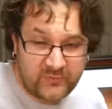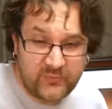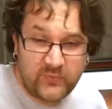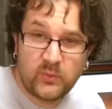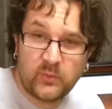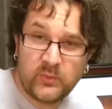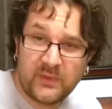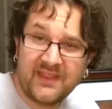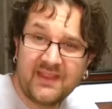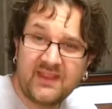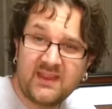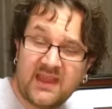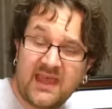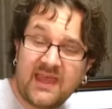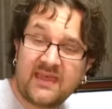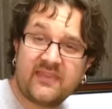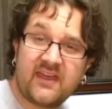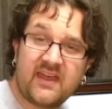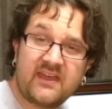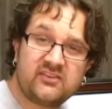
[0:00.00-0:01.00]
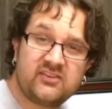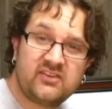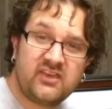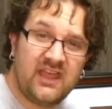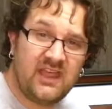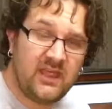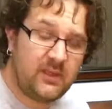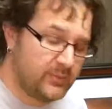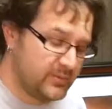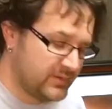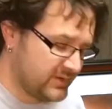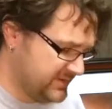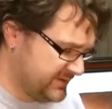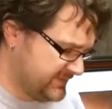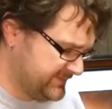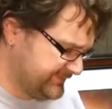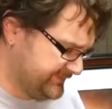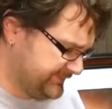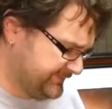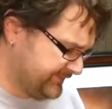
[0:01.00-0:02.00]
If you really like that shape,
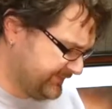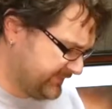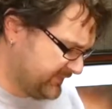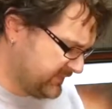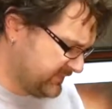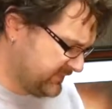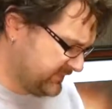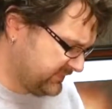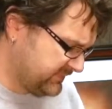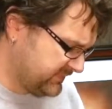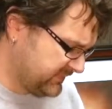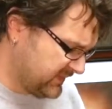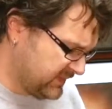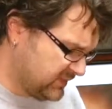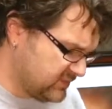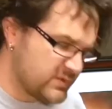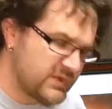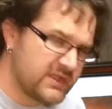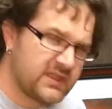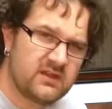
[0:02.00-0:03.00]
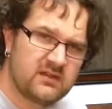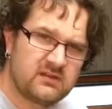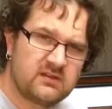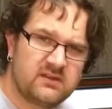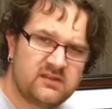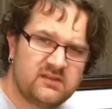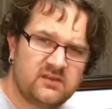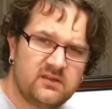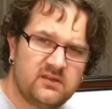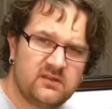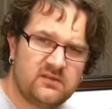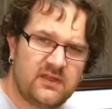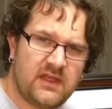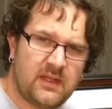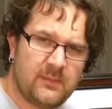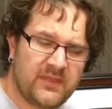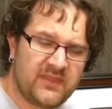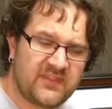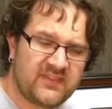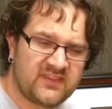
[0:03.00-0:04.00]
we can continue
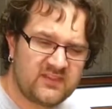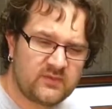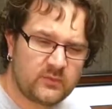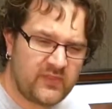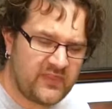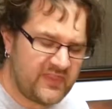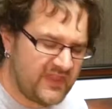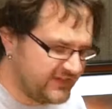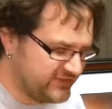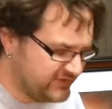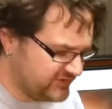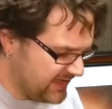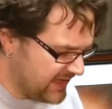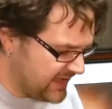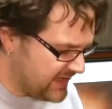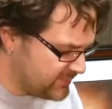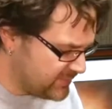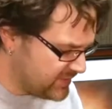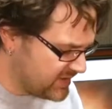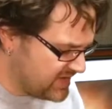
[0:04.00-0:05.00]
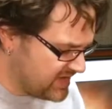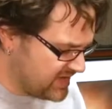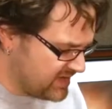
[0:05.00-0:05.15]
developing things with that shape